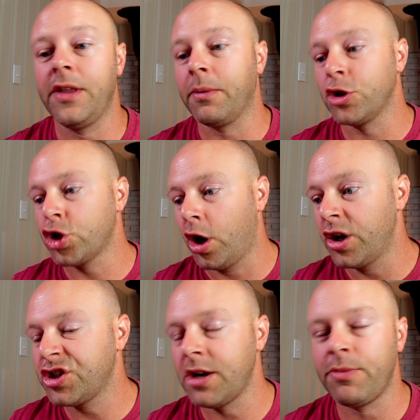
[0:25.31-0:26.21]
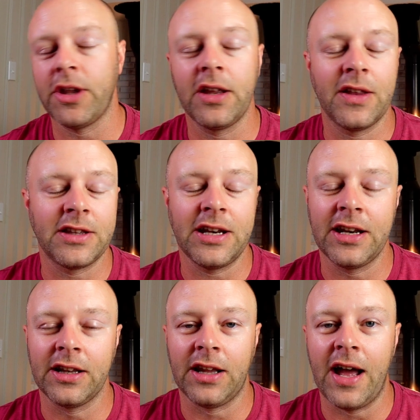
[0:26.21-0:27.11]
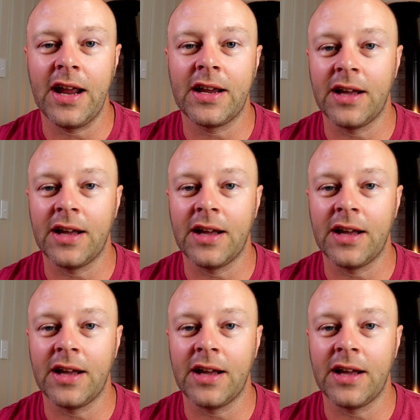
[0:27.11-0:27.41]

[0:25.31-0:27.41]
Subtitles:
They were charged something that they didn't like.